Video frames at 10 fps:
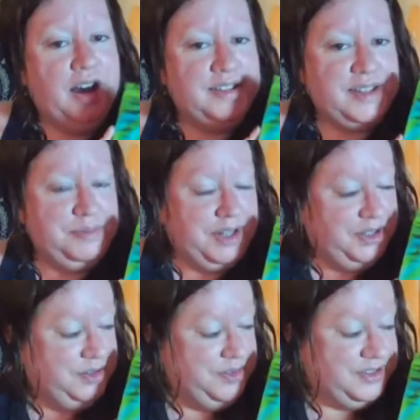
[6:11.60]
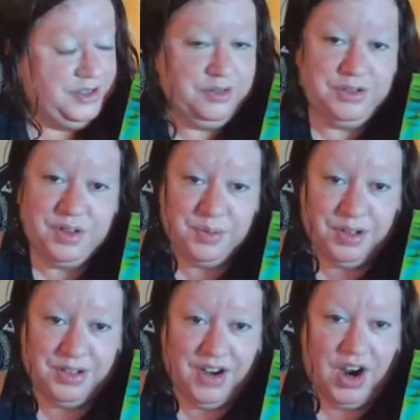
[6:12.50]
somebody who is new to the
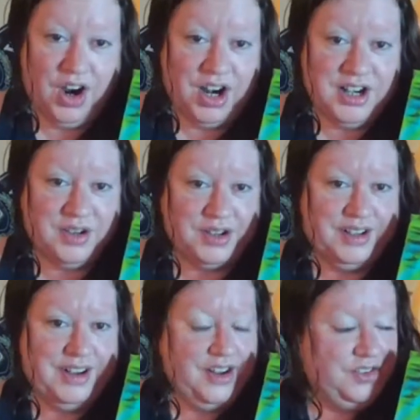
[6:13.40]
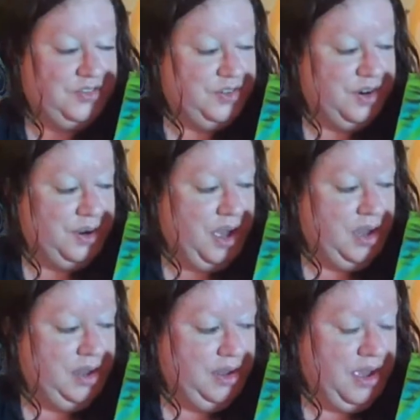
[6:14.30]
world of art, or for
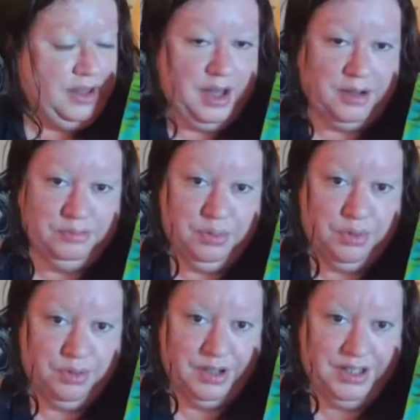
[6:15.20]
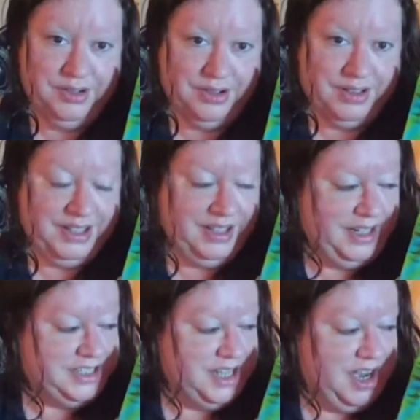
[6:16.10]
a young boy or a
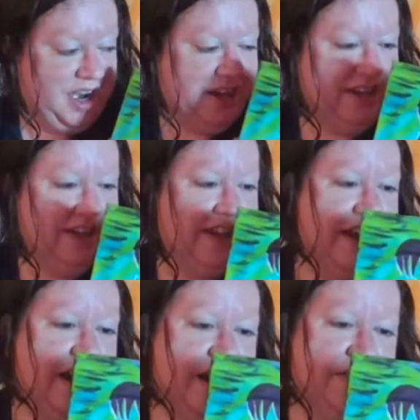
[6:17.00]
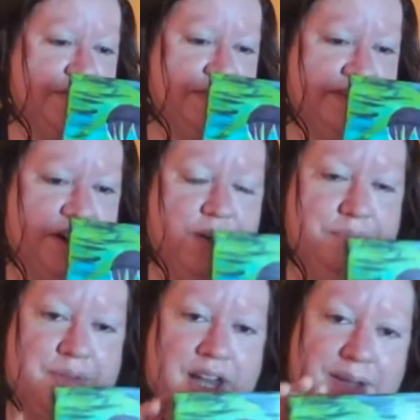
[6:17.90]
teenage guy. This one is called
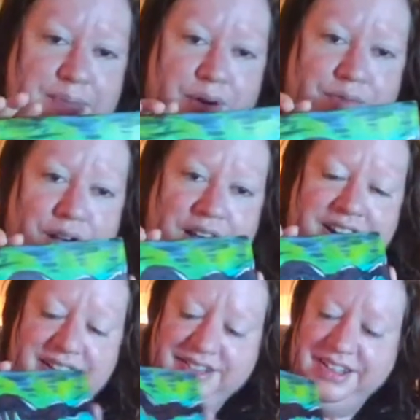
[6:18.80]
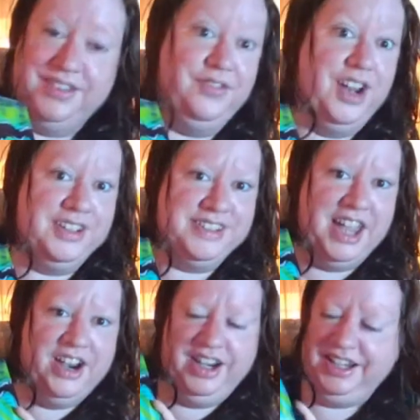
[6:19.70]
Bloody Piranha. It's very
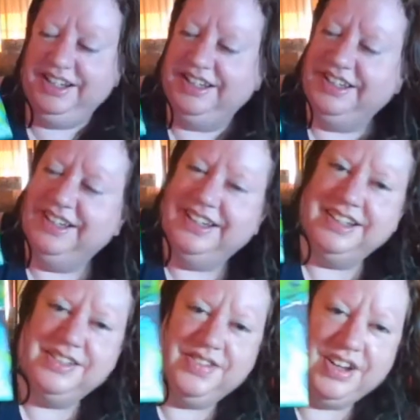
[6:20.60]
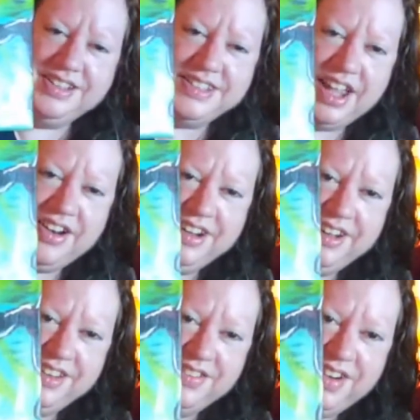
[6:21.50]
scary. It's very scary
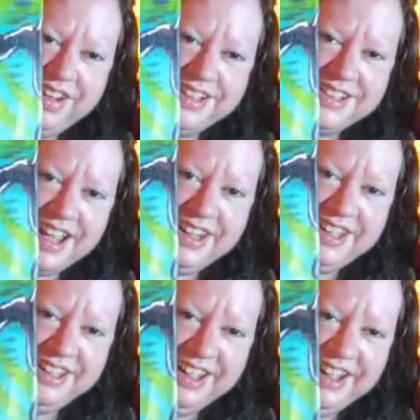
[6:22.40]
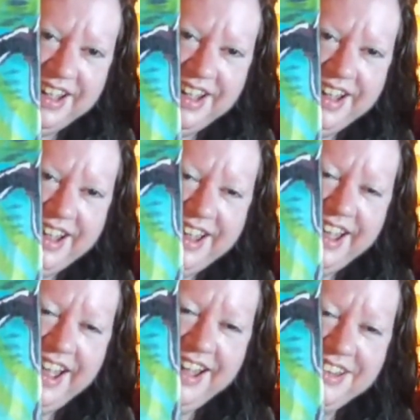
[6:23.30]
and it's very exciting.
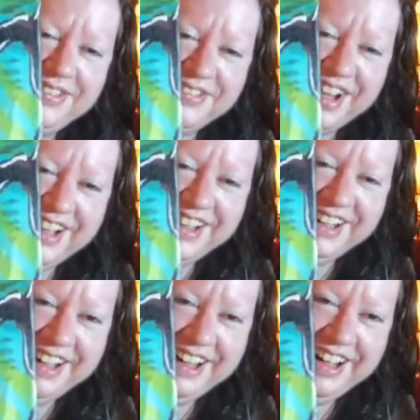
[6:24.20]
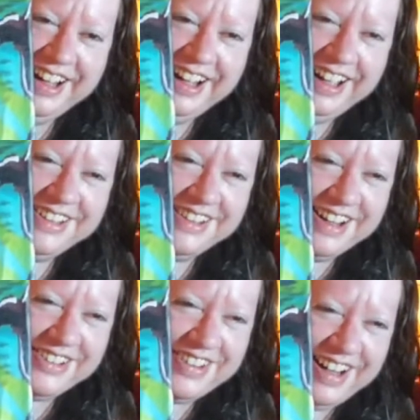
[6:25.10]
It's fun. Isn't
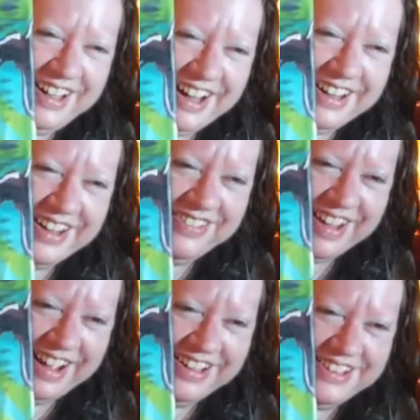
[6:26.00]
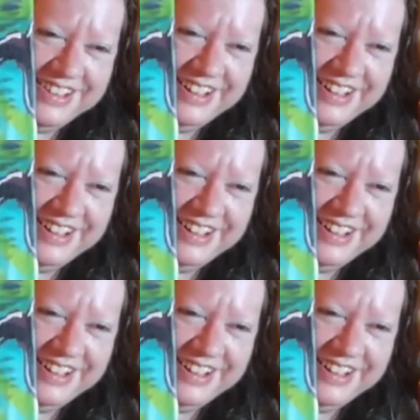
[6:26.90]
that great? I love that.